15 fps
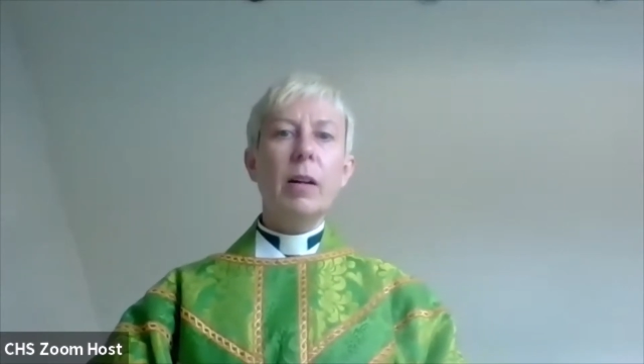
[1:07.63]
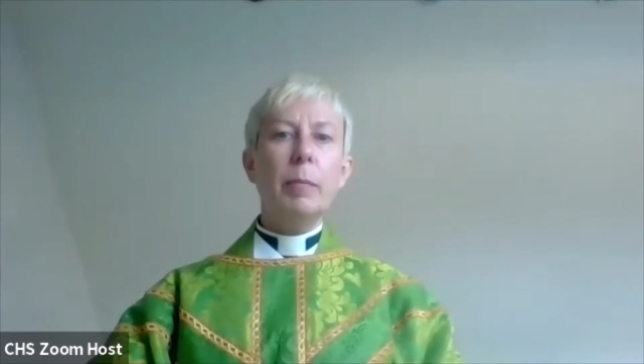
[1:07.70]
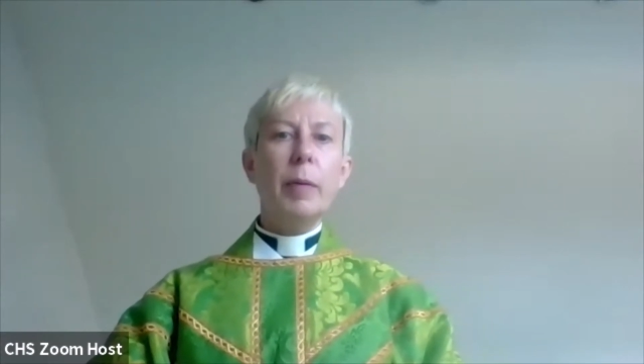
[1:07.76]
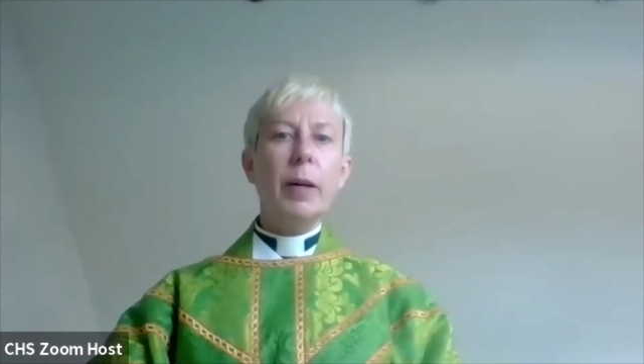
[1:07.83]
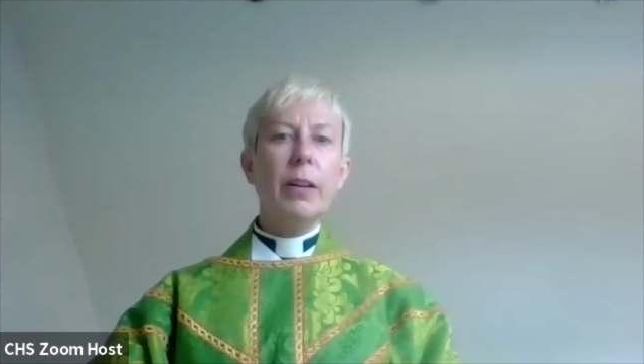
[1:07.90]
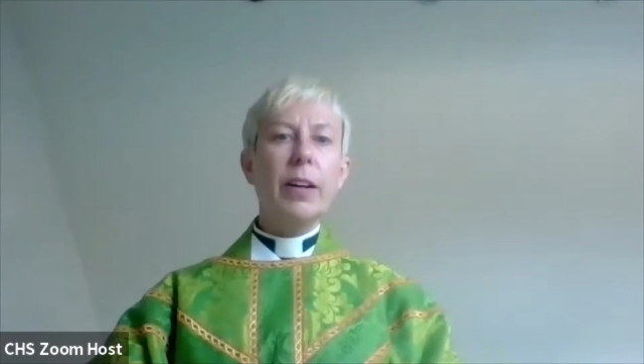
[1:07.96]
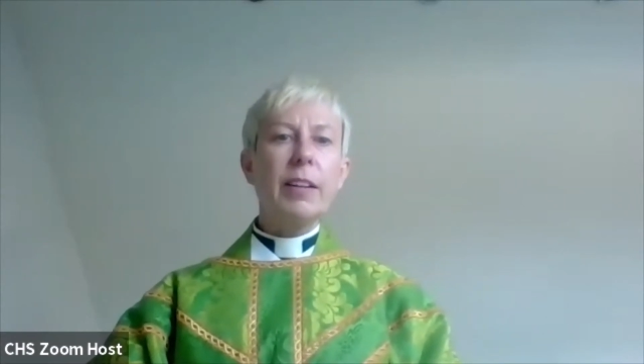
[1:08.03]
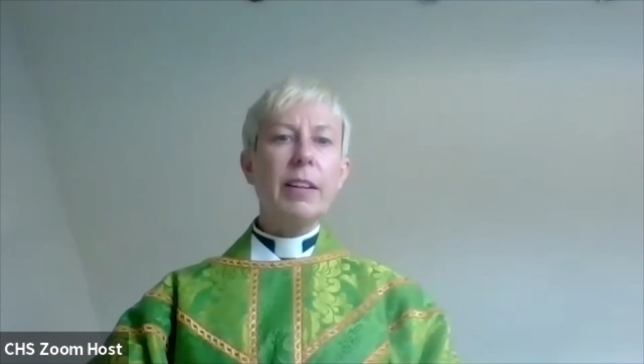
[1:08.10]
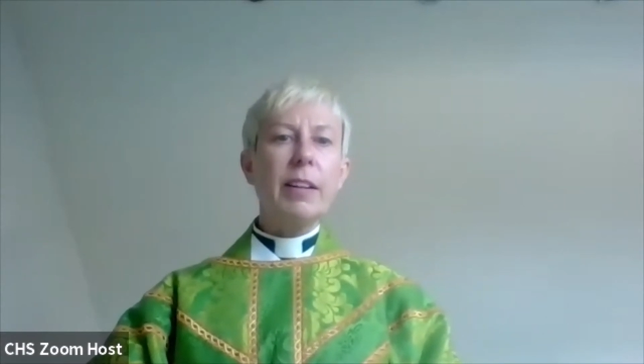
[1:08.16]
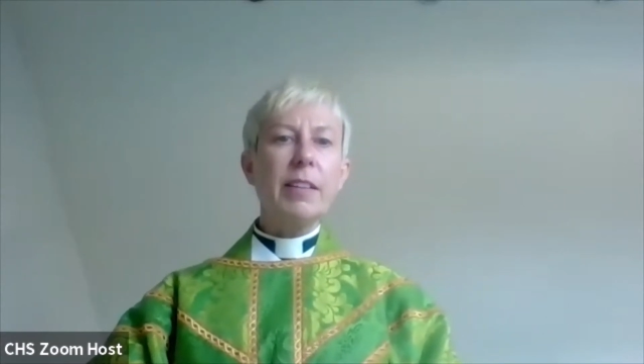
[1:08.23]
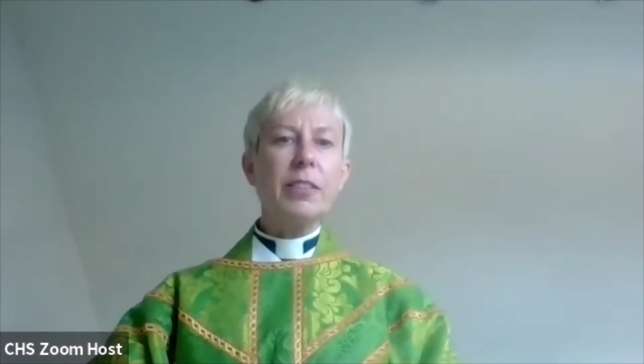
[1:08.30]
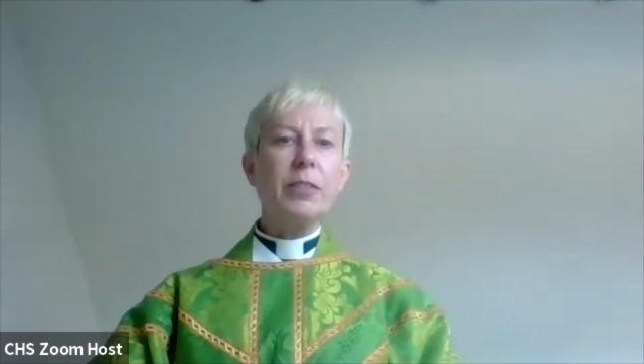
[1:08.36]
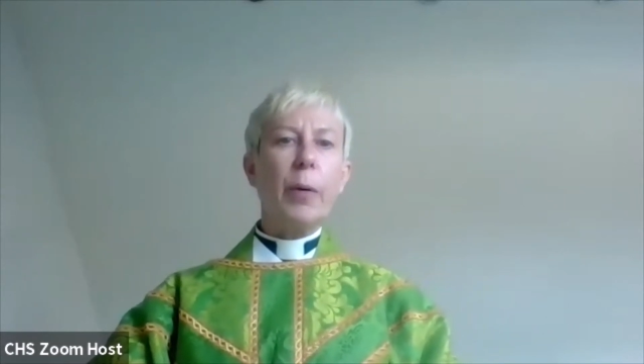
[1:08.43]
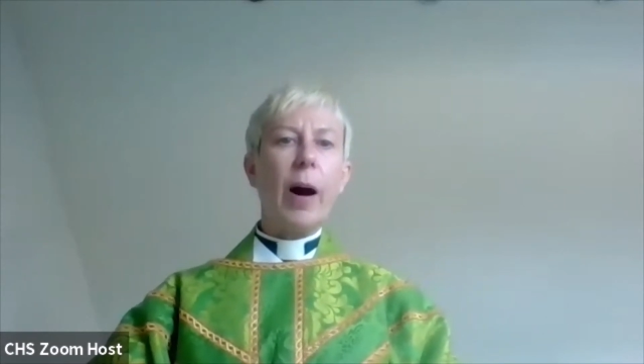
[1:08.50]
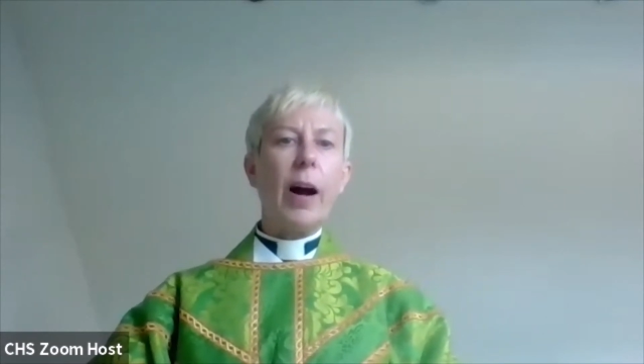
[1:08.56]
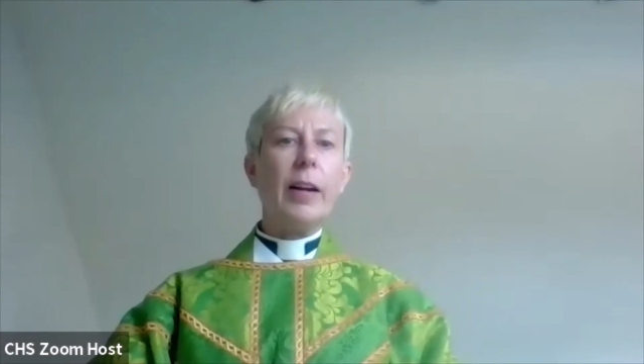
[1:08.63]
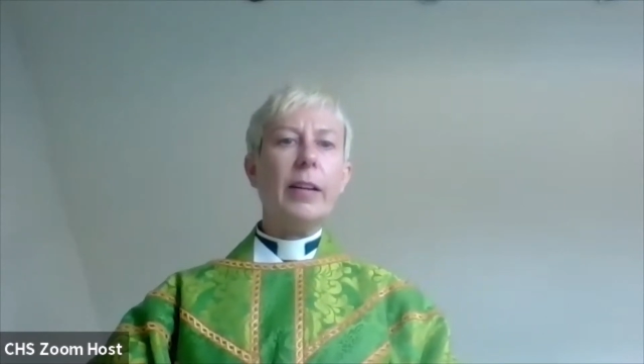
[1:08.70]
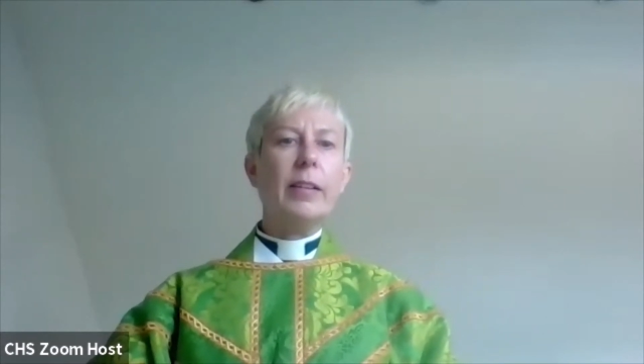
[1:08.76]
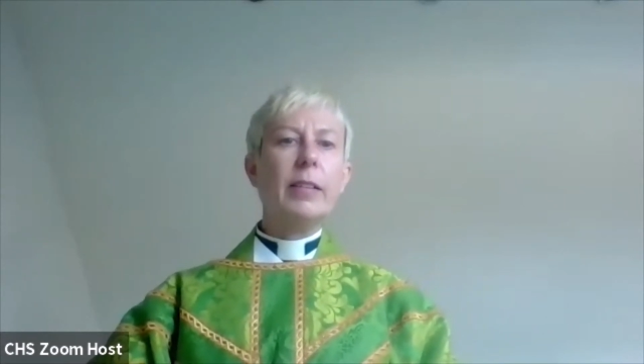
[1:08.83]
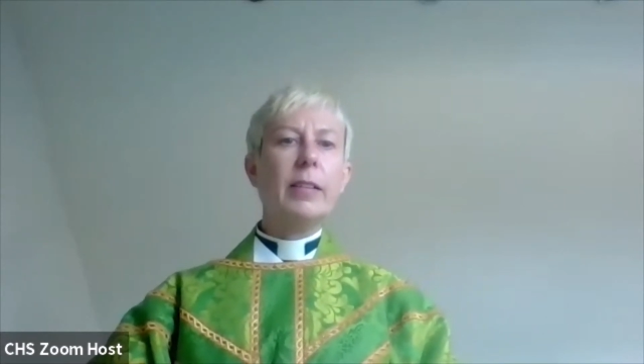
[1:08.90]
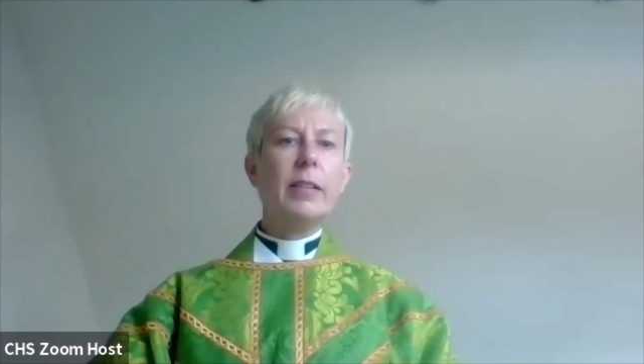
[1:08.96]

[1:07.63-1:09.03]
But look at it this way.